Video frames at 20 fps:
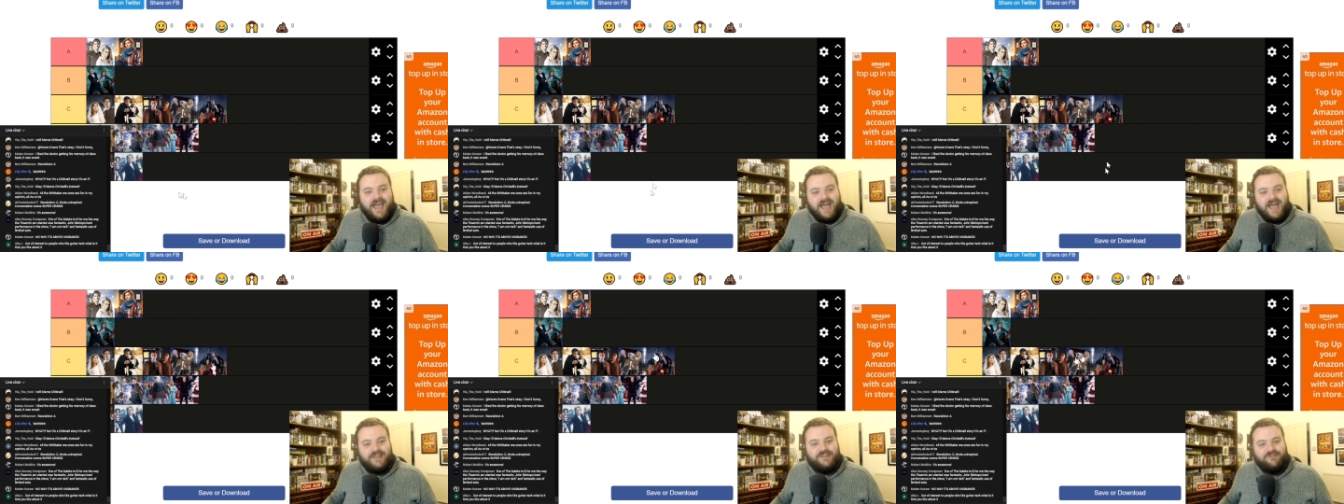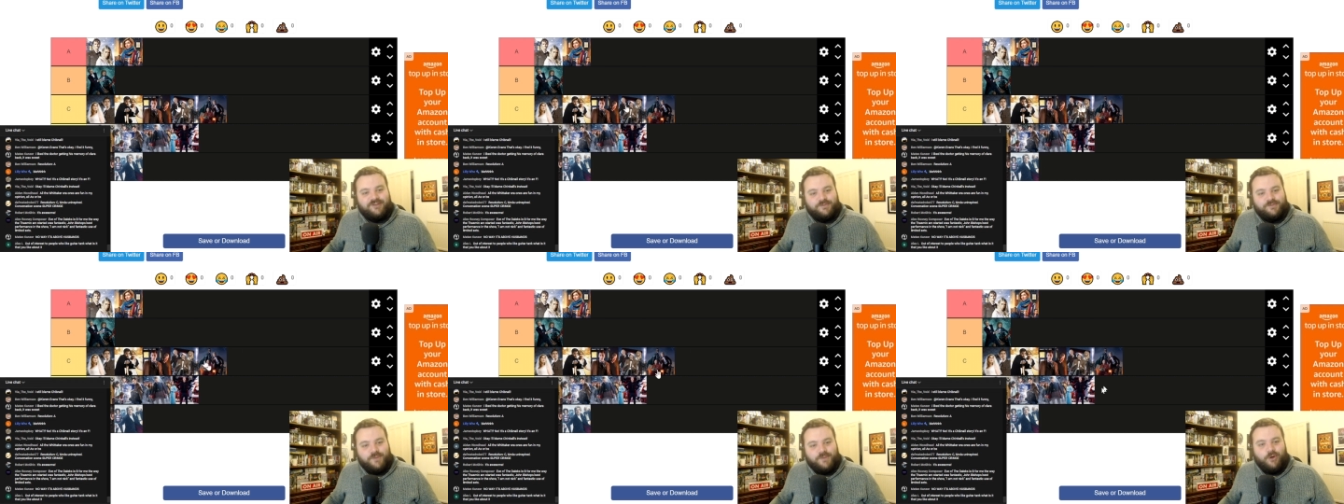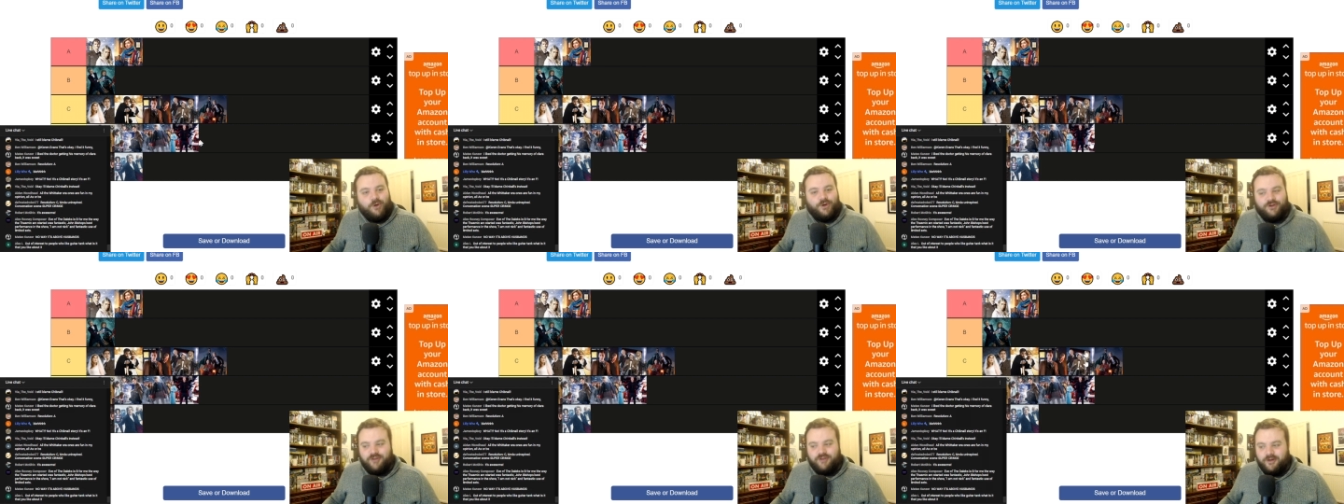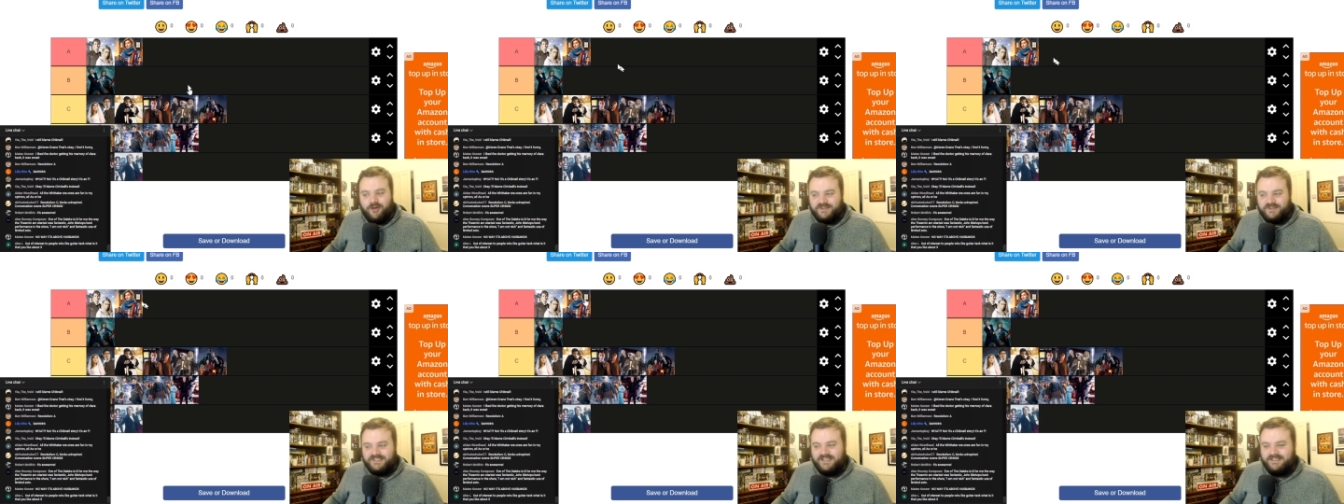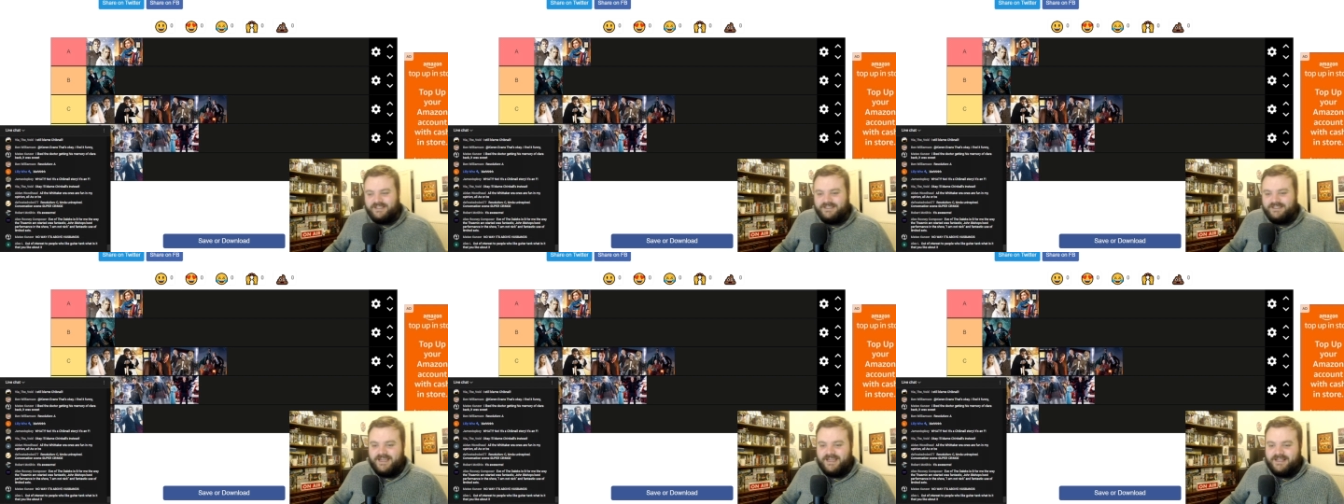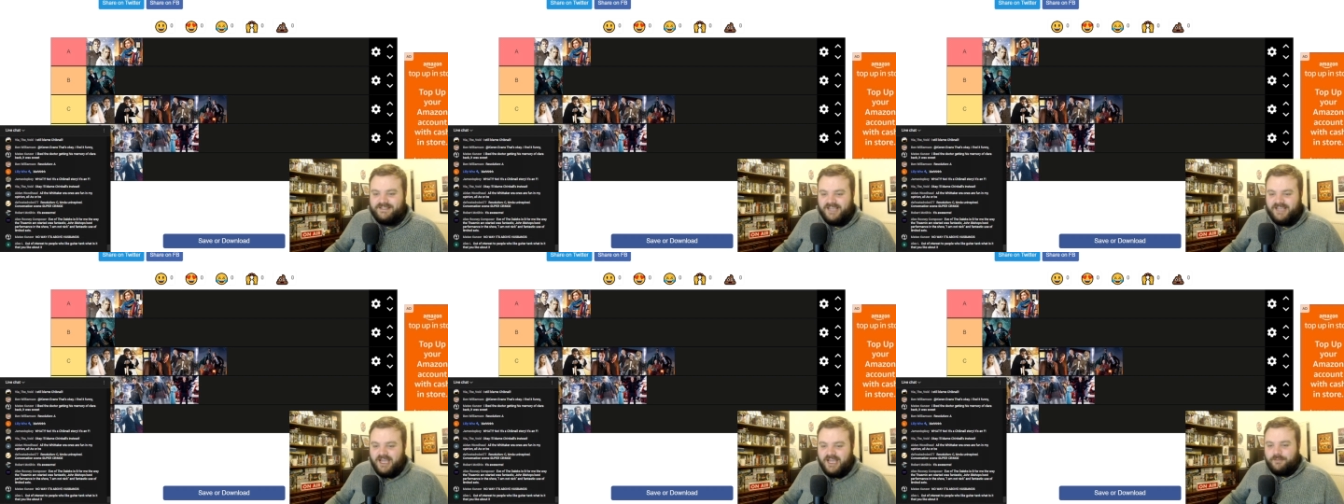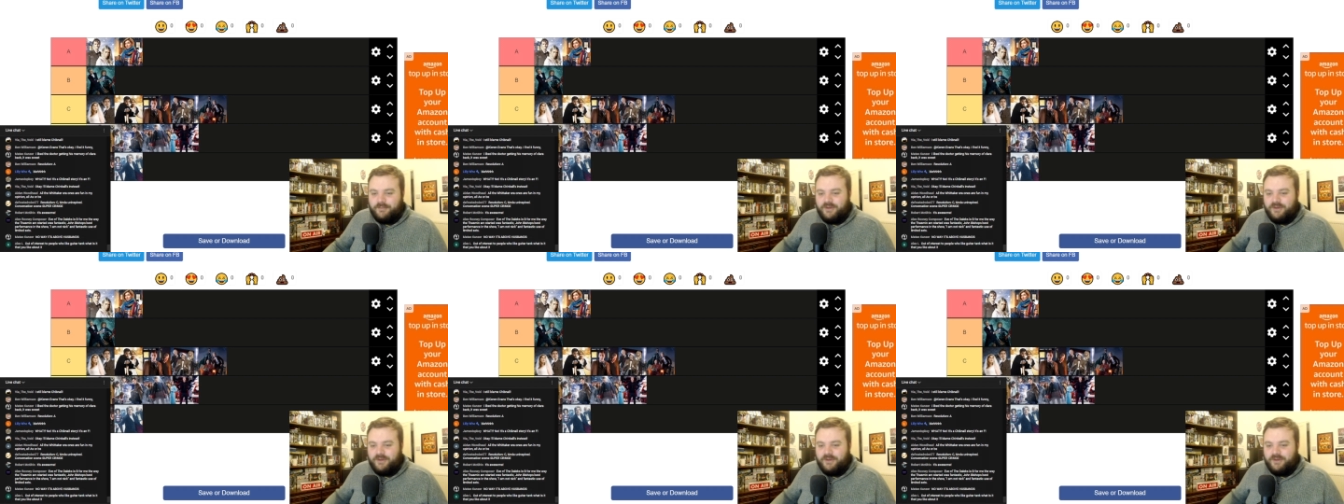and they're in polar opposite tiers,